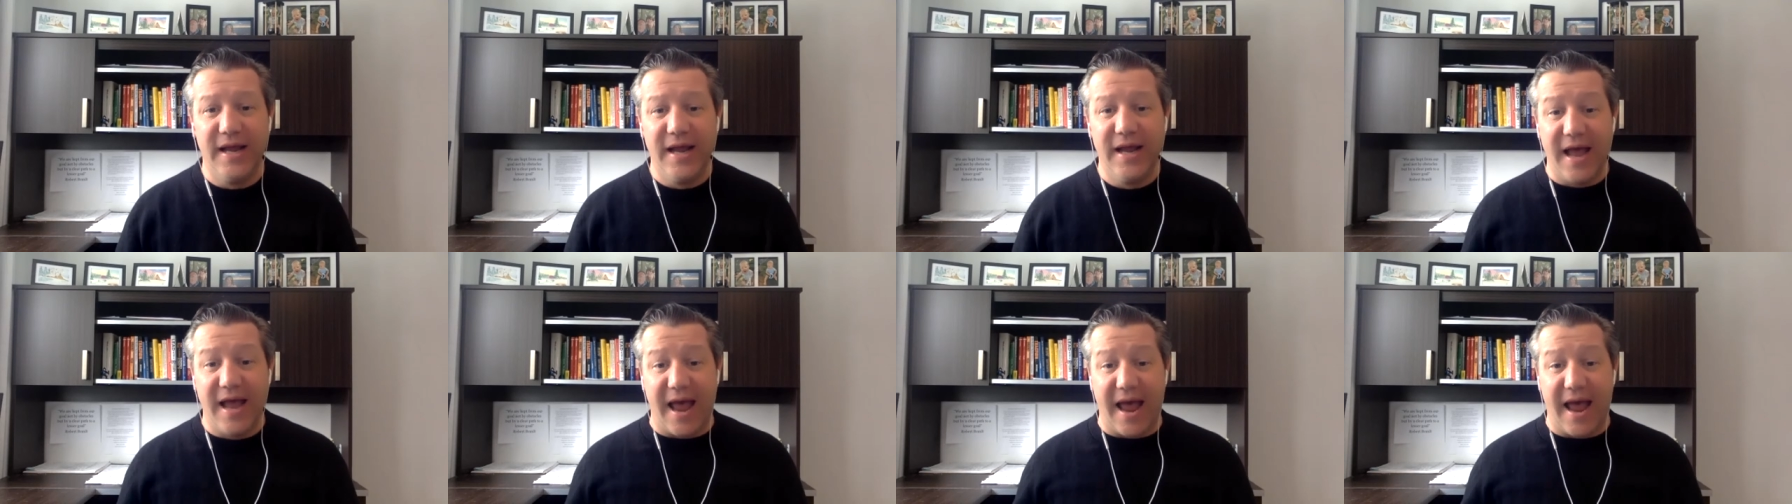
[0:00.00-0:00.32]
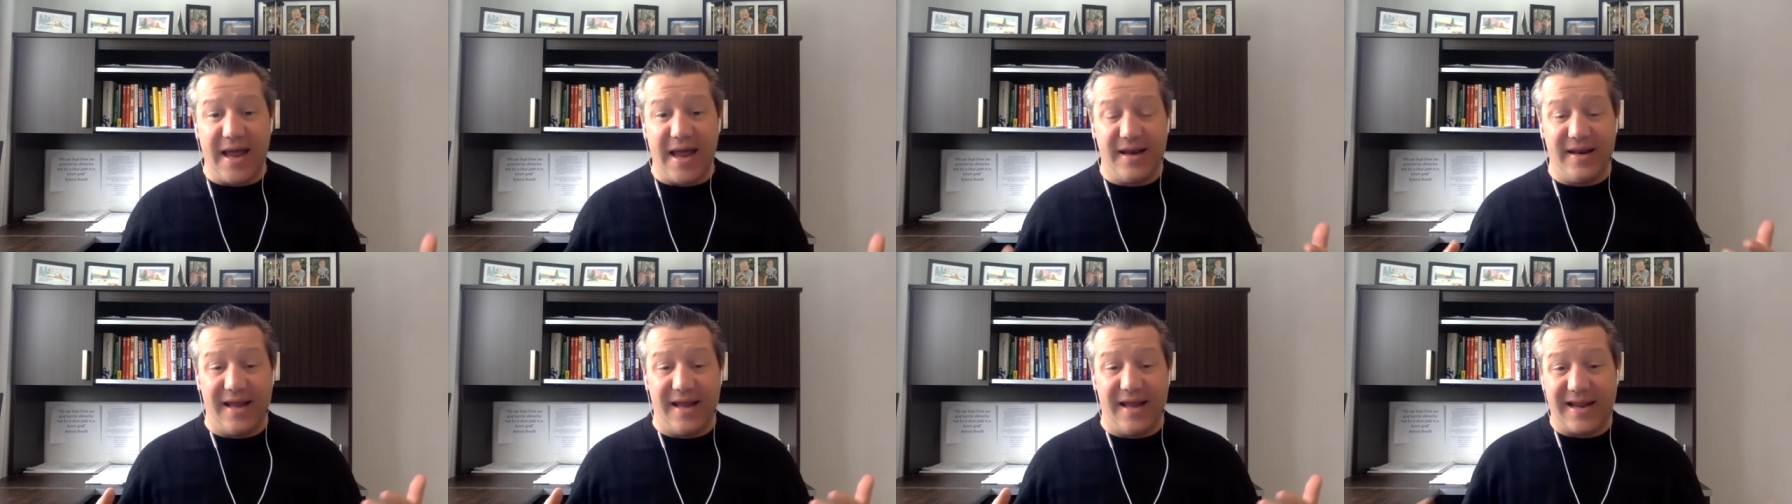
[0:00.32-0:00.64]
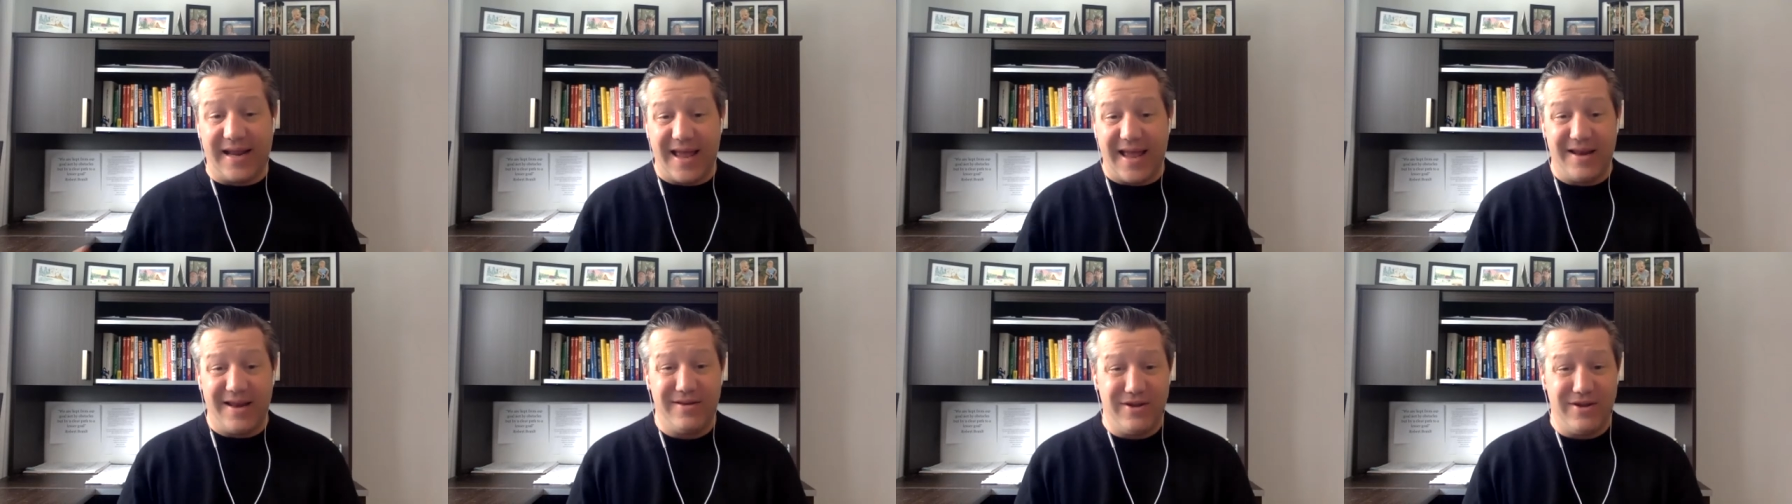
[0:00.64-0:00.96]
And
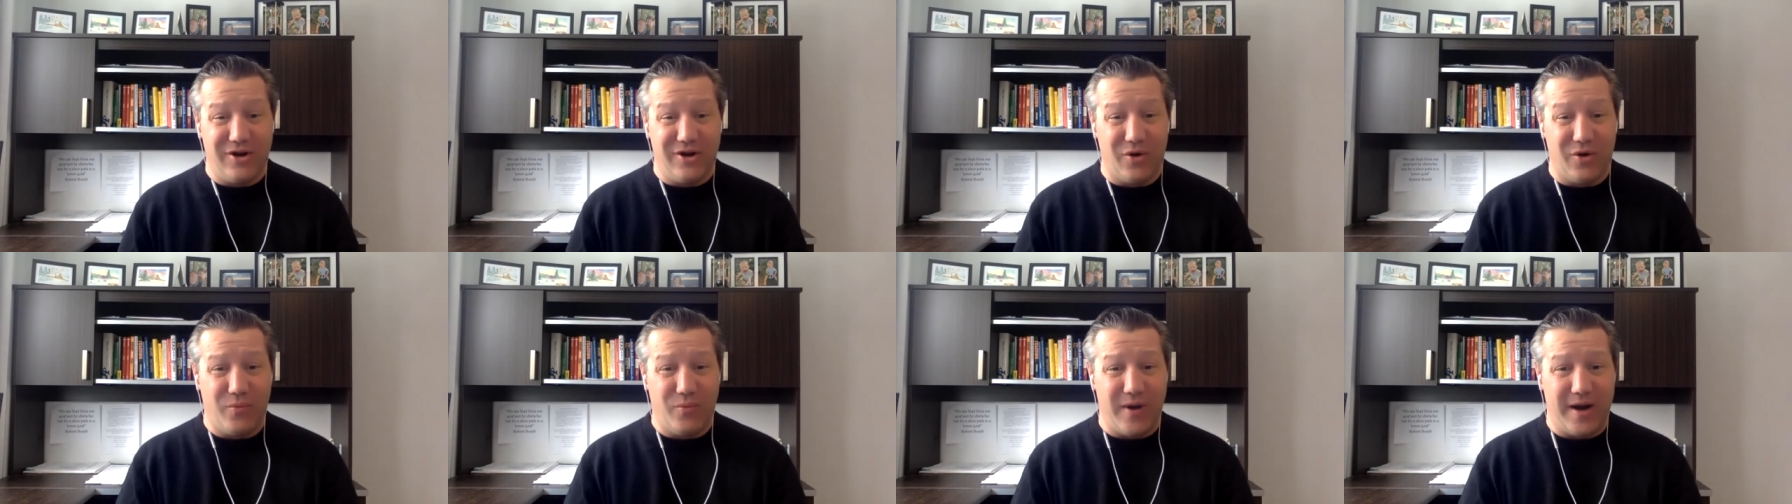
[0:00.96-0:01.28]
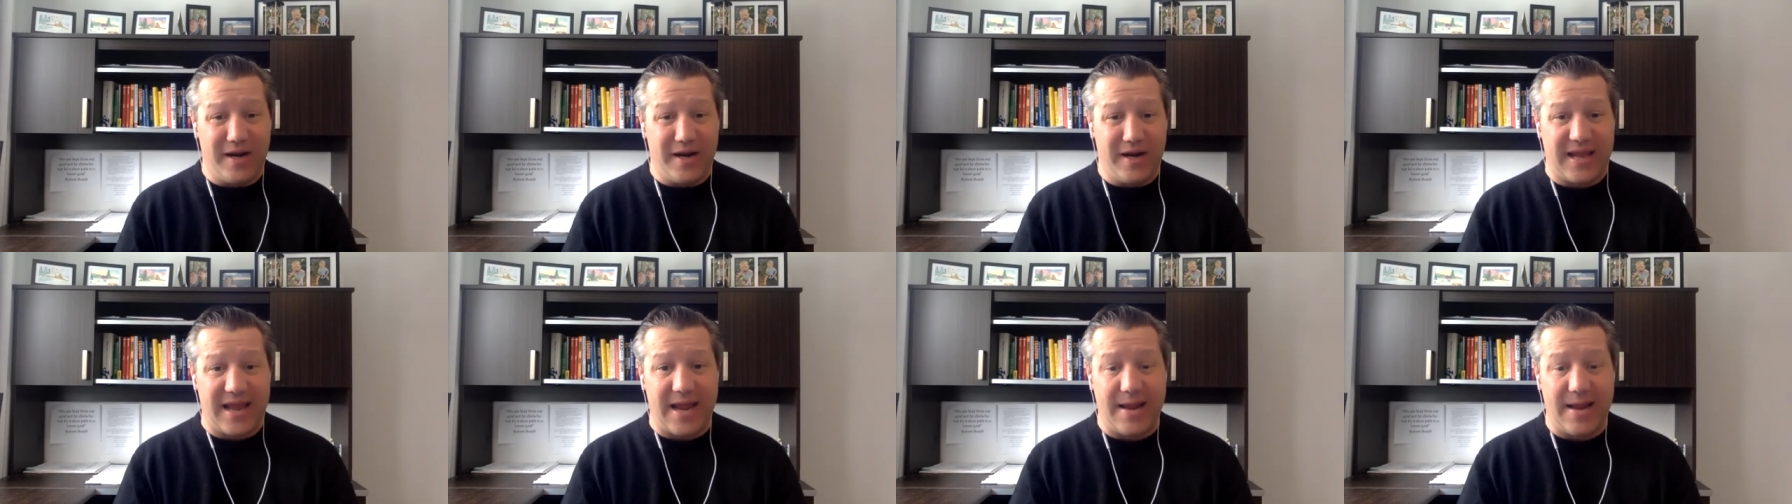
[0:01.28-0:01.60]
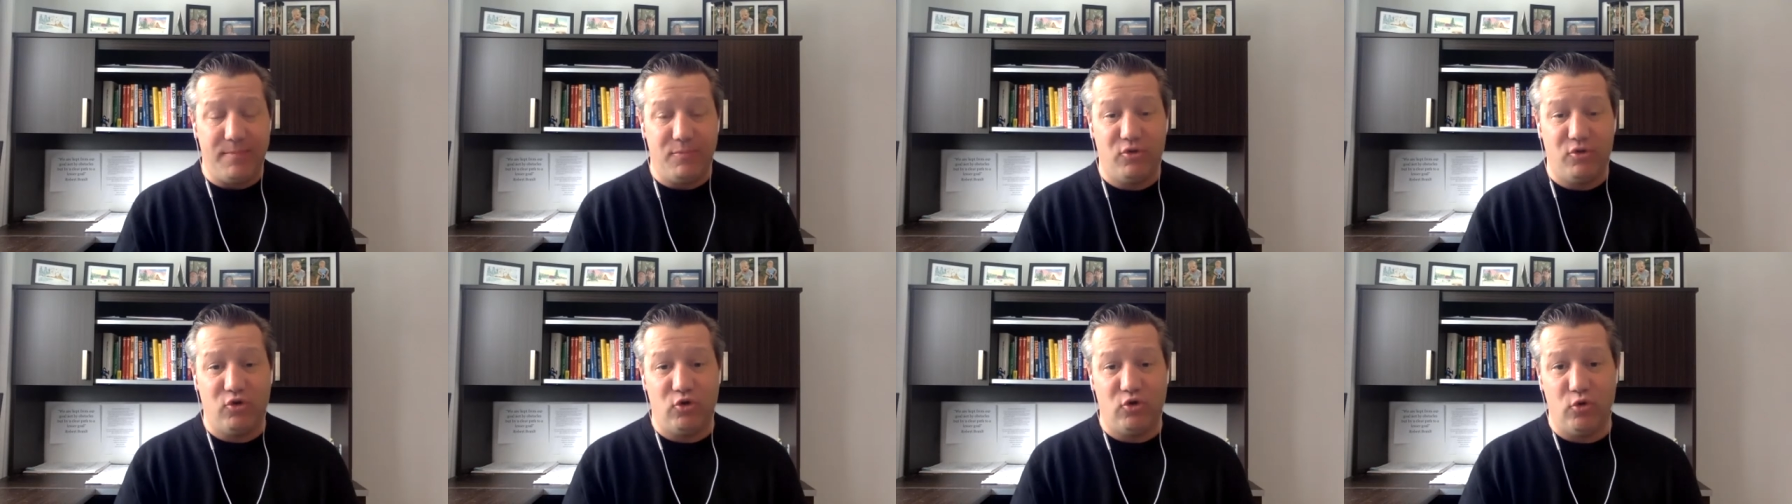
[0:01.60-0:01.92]
again, you know, when it
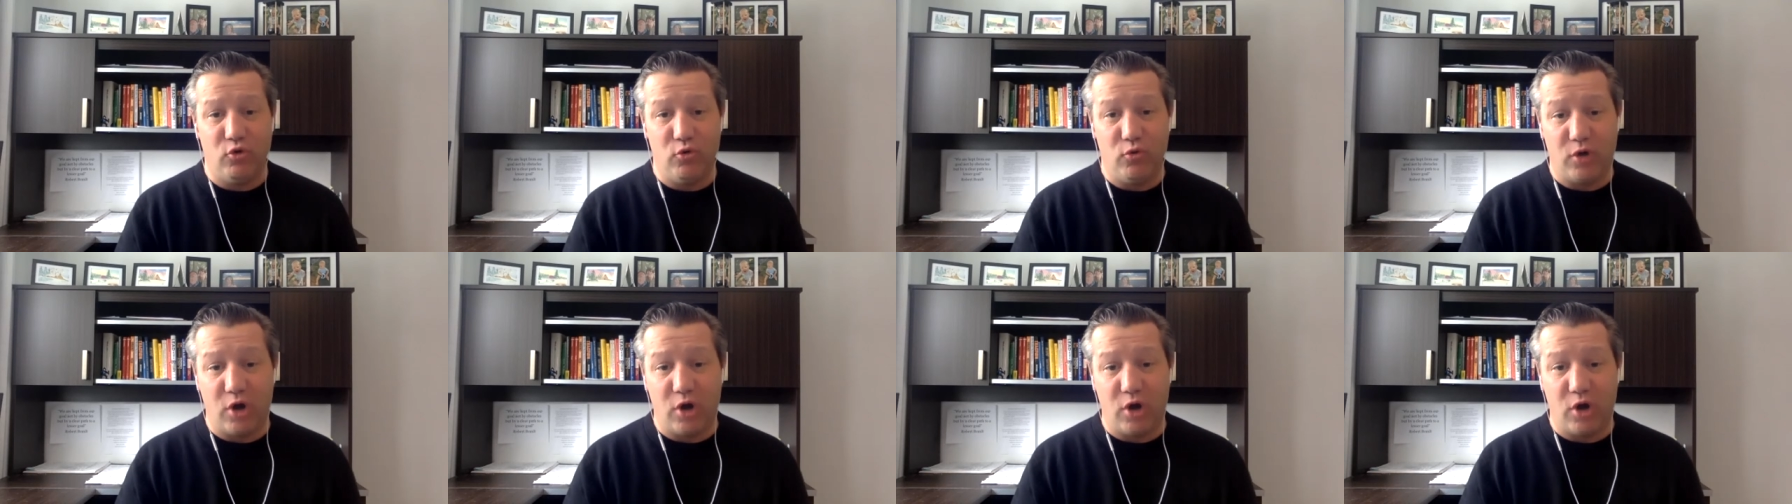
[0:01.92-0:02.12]
came to